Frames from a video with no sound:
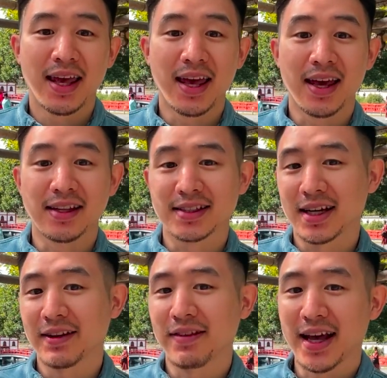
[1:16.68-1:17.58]
and it's
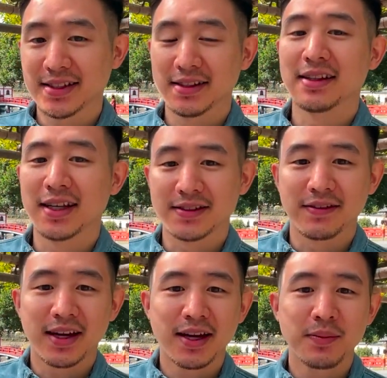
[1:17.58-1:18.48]
kind of lasted the test of
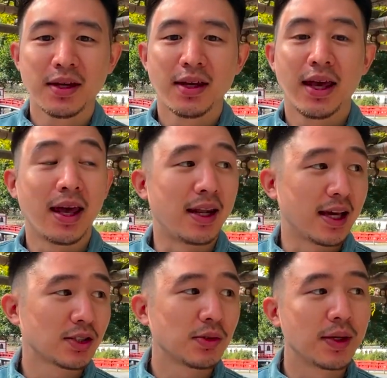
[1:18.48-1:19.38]
time. And
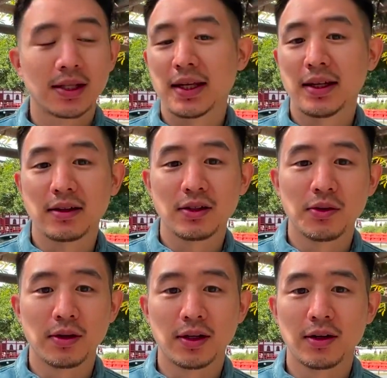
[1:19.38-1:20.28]
actually we get to gain a
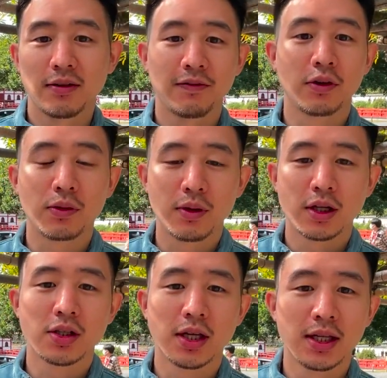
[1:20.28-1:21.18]
tour for
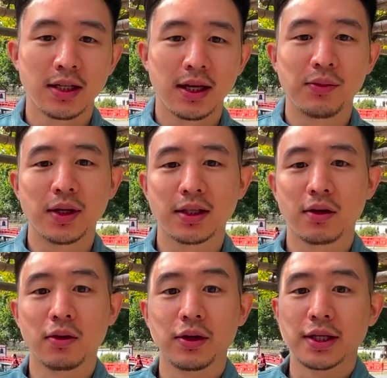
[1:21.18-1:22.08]
300 yen, and we get to
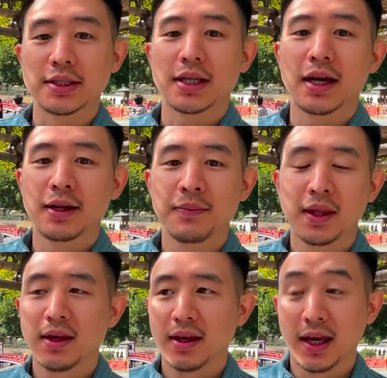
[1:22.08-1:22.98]
go look inside.
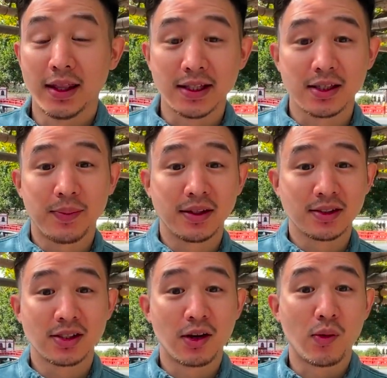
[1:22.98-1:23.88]
That's about to
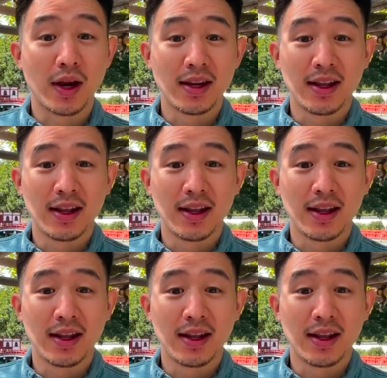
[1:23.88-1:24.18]
start right